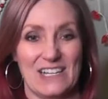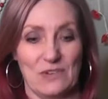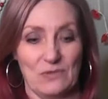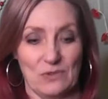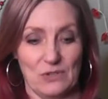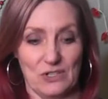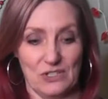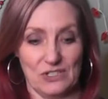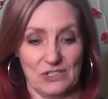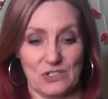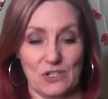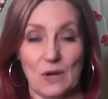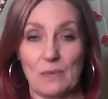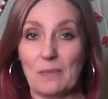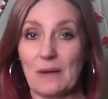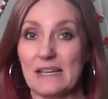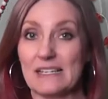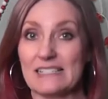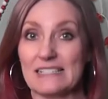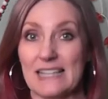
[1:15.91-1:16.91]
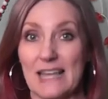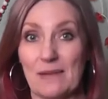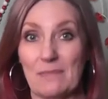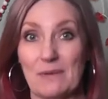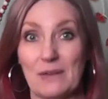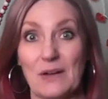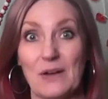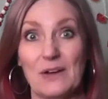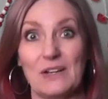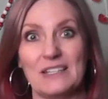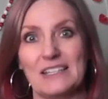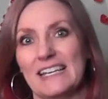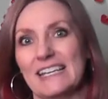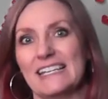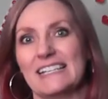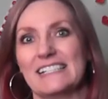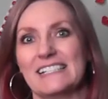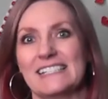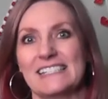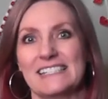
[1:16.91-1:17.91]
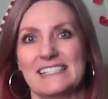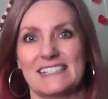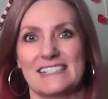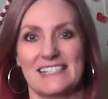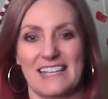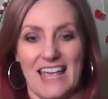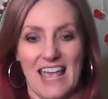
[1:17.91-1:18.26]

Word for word: We're going to start by slapping our legs.